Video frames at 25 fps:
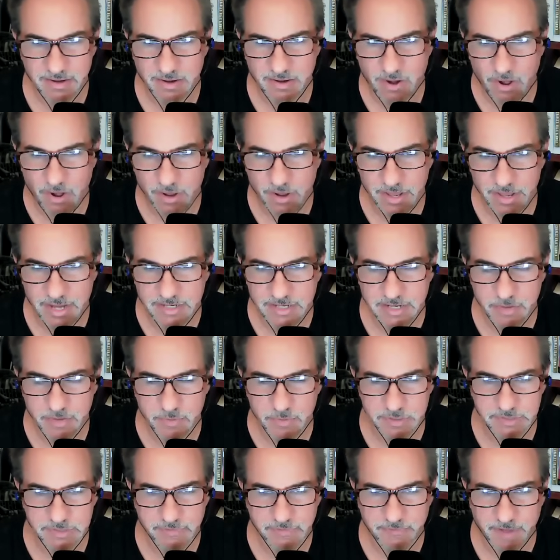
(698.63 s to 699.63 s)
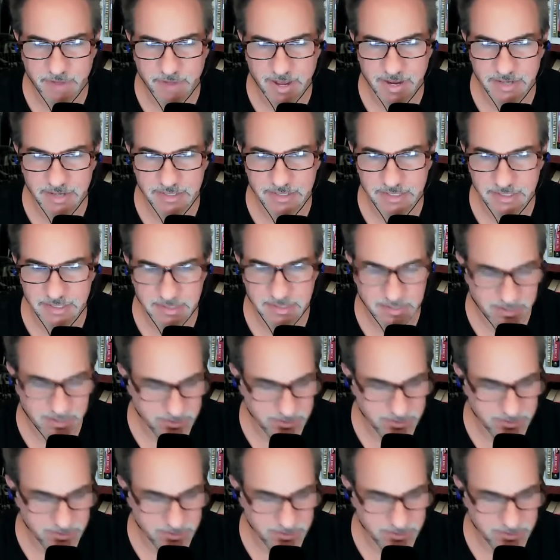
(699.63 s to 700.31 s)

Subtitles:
All they did was fight.